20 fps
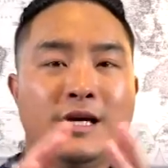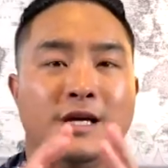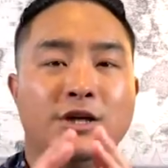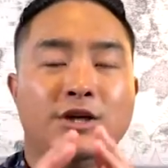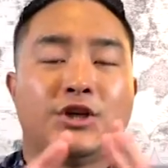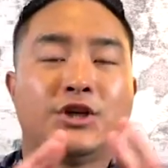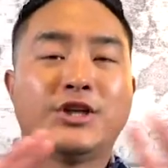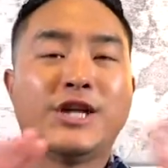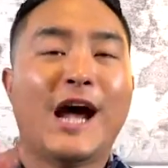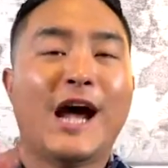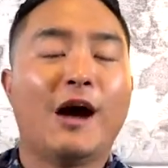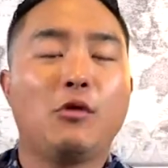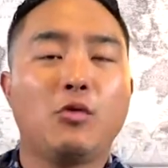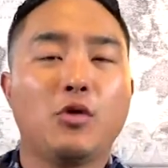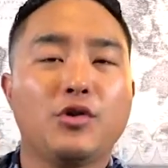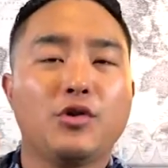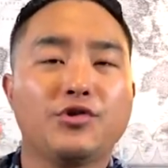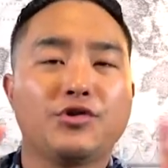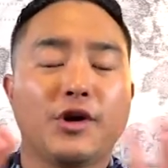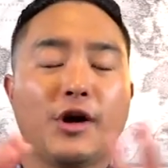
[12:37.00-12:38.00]

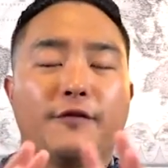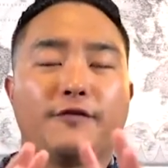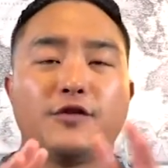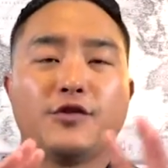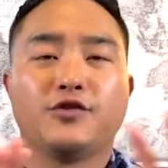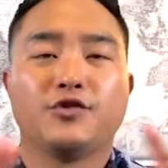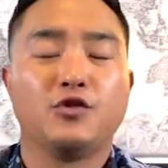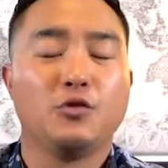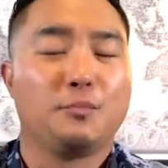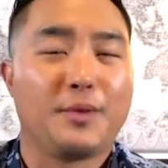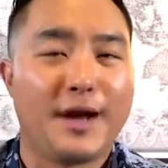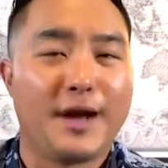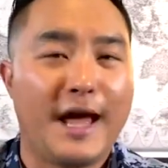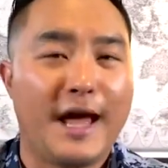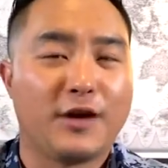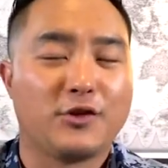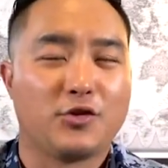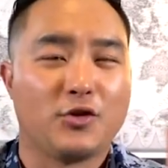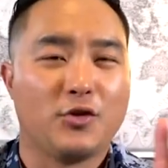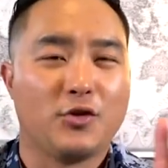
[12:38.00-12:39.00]
showers of the
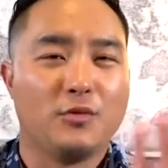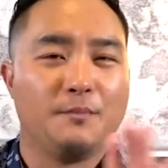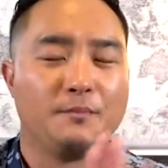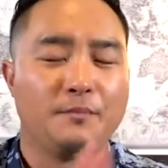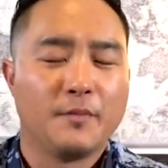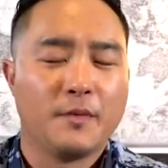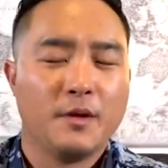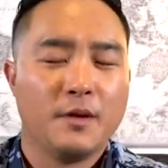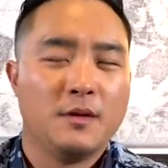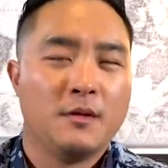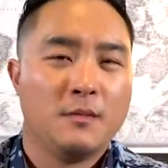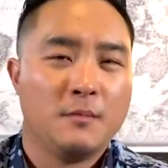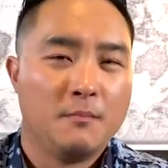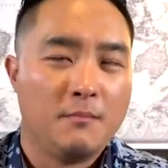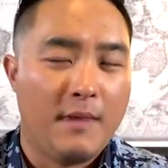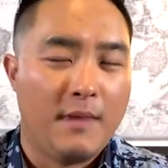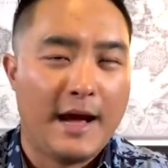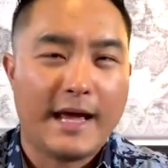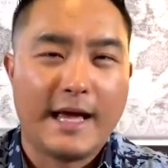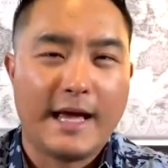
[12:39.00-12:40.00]
supernatural.
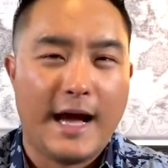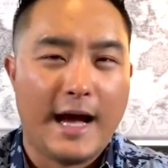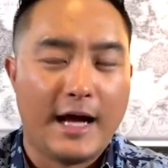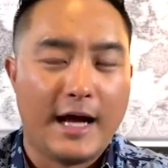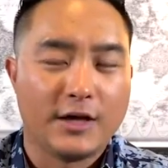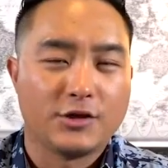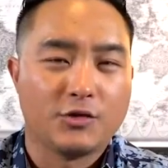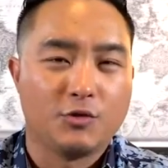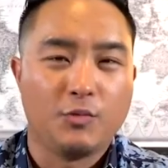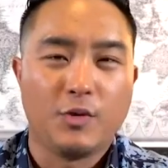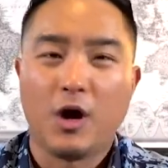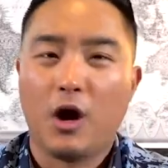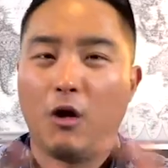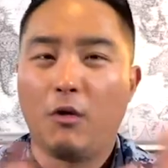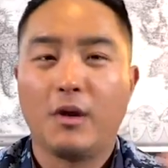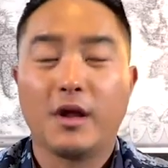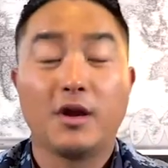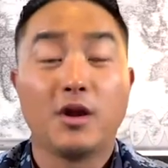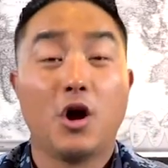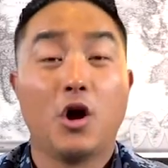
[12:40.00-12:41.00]
My gosh, we
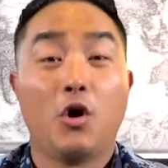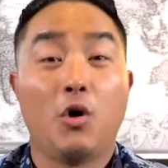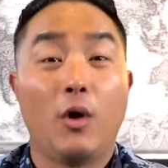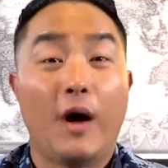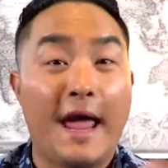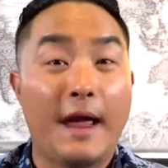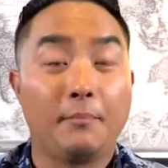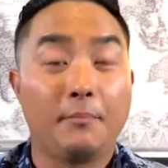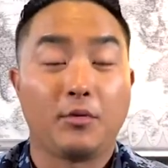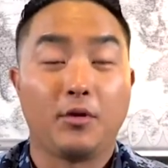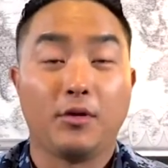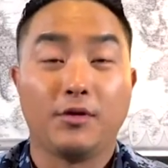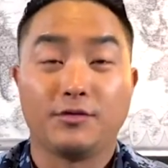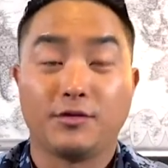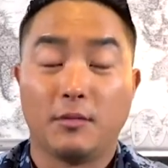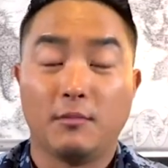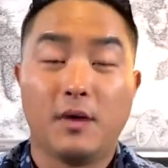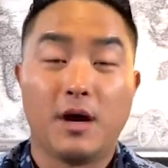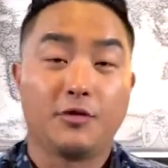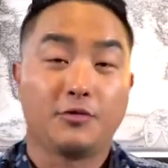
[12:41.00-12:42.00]
already know April is
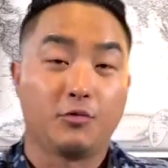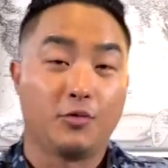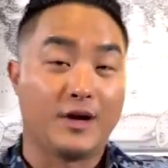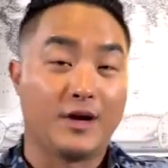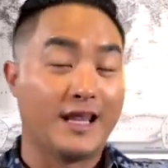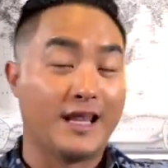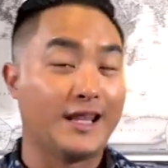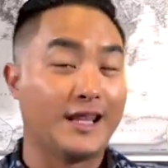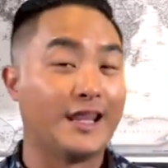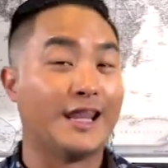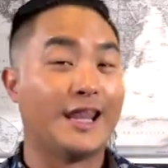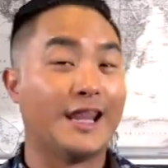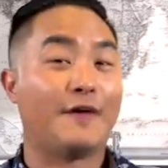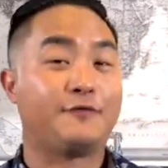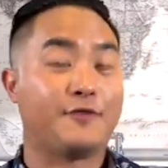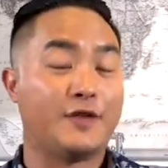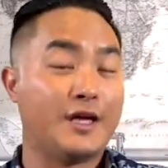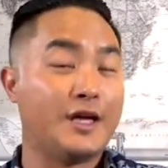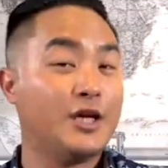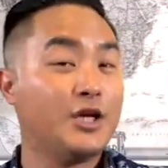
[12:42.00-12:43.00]
a month where they
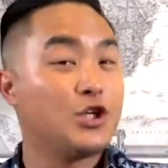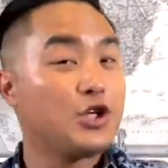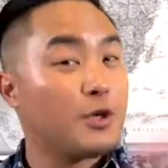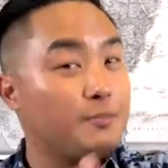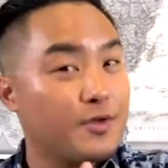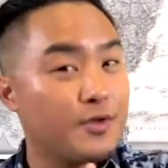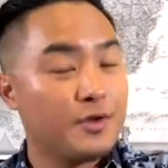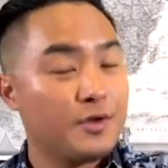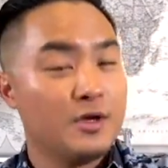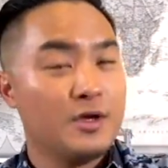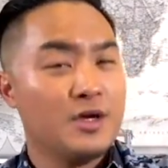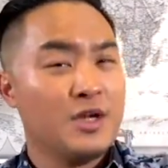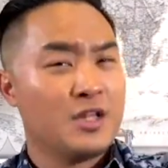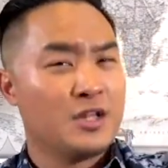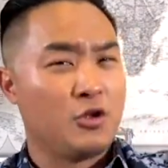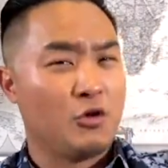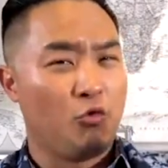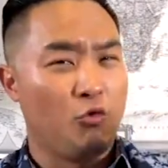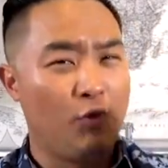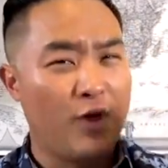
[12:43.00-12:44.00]
left Egypt.
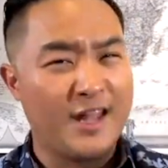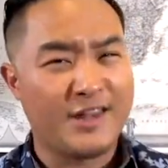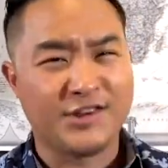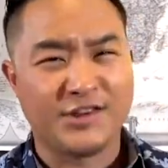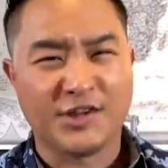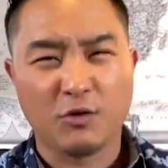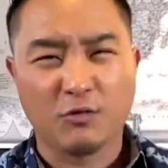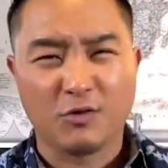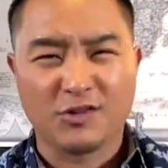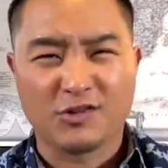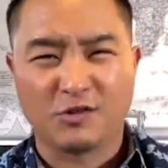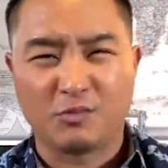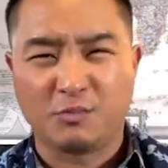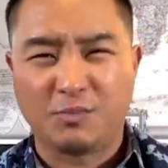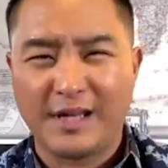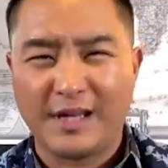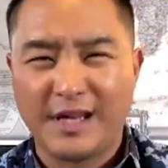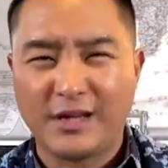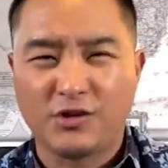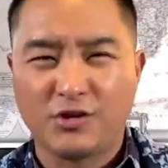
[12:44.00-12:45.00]
The Red Sea was
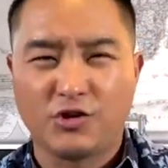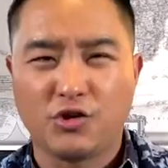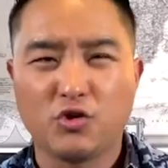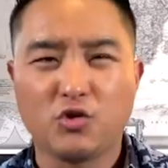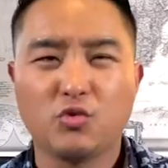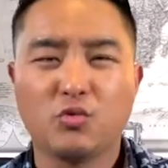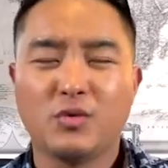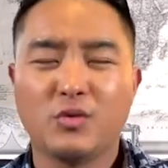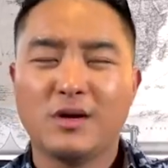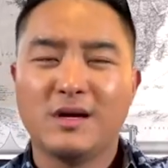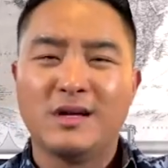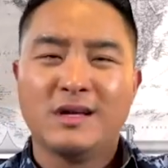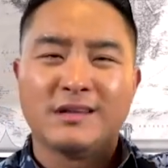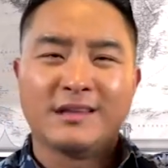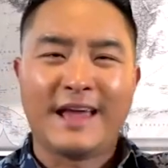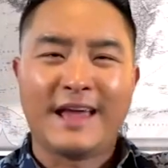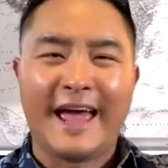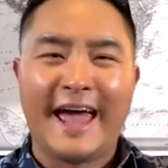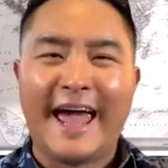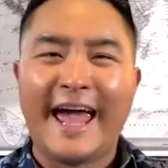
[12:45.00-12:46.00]
split in two.
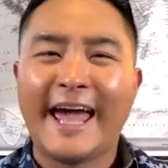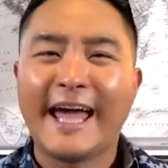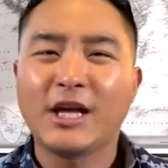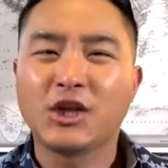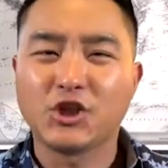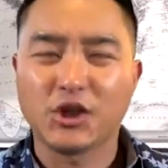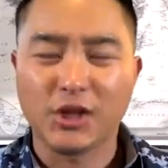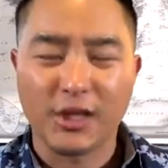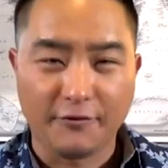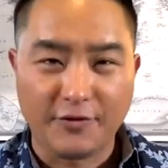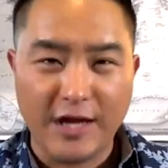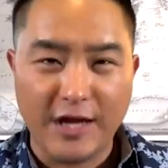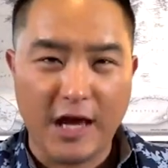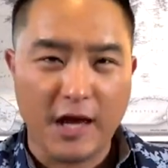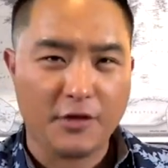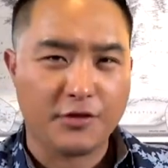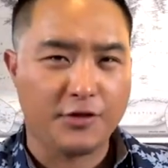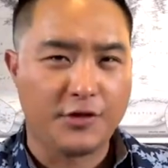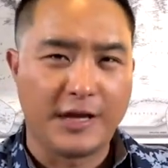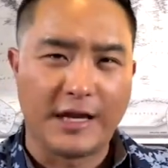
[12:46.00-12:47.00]
The angel of
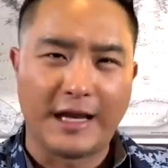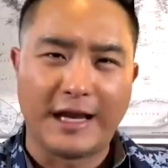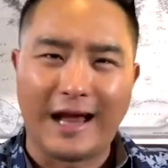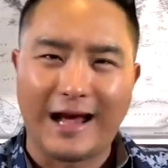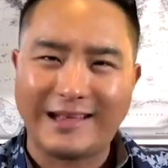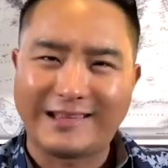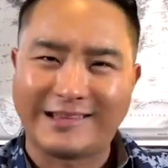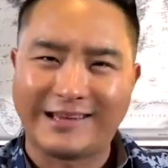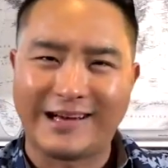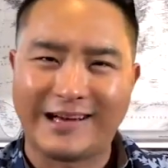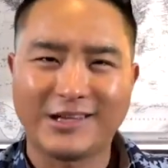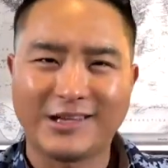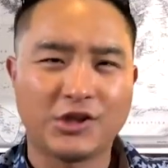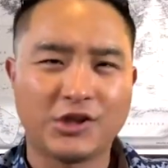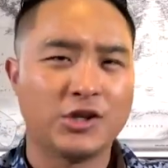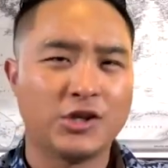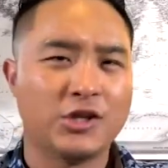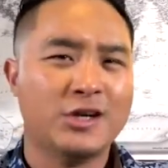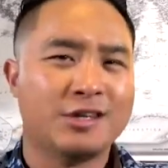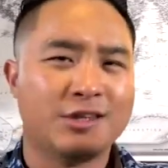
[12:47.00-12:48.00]
death did not
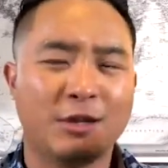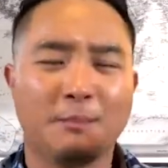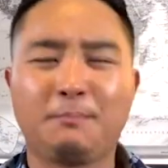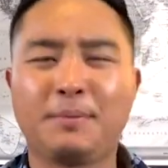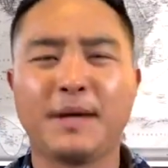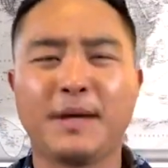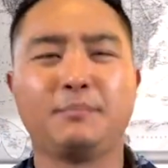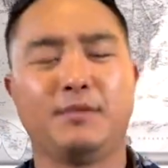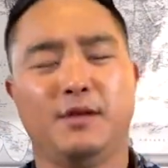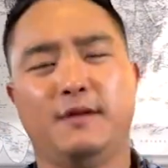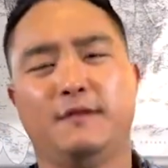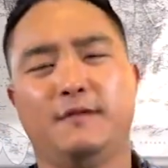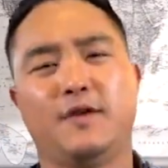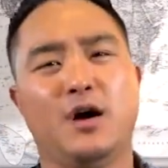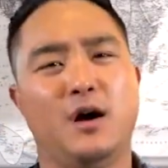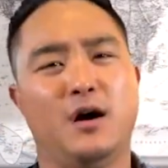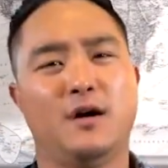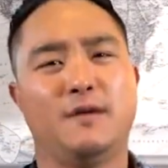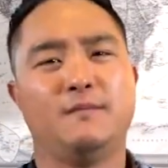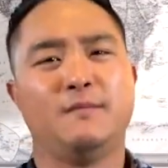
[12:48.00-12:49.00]
touch the people of
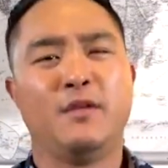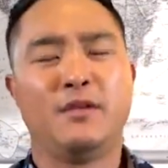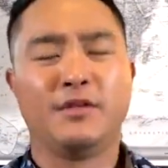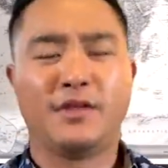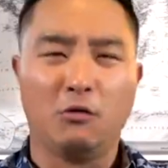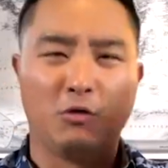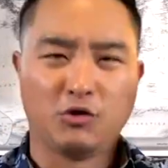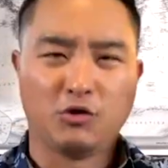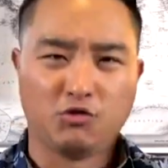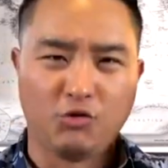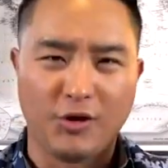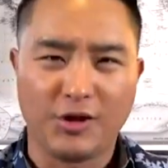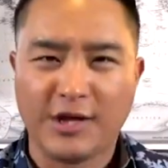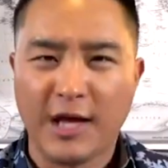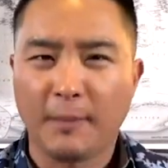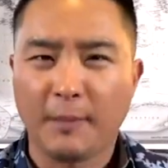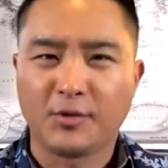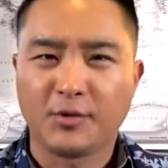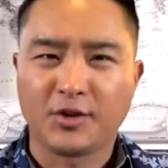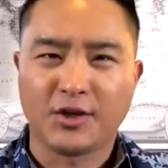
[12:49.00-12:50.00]
God. There was
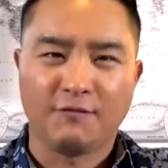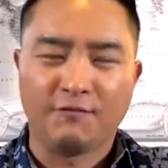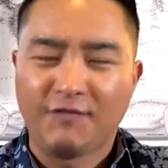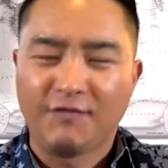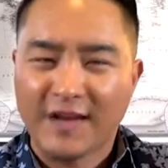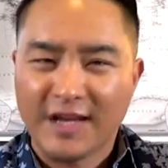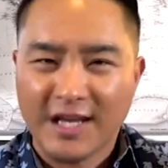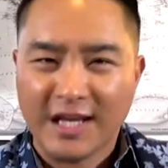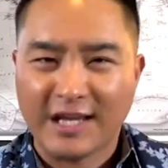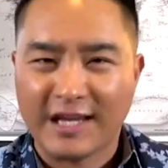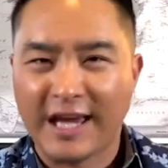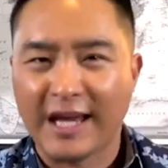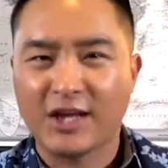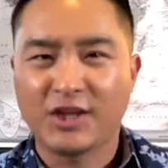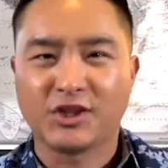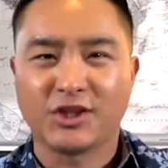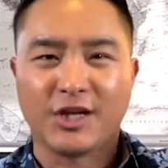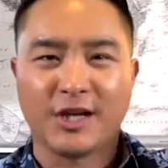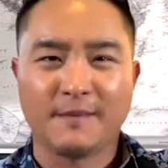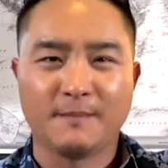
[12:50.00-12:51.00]
redemption,
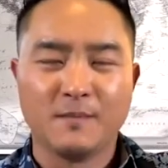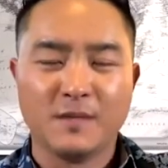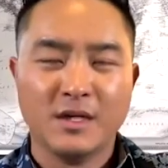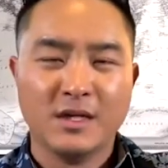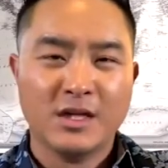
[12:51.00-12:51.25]
vindication,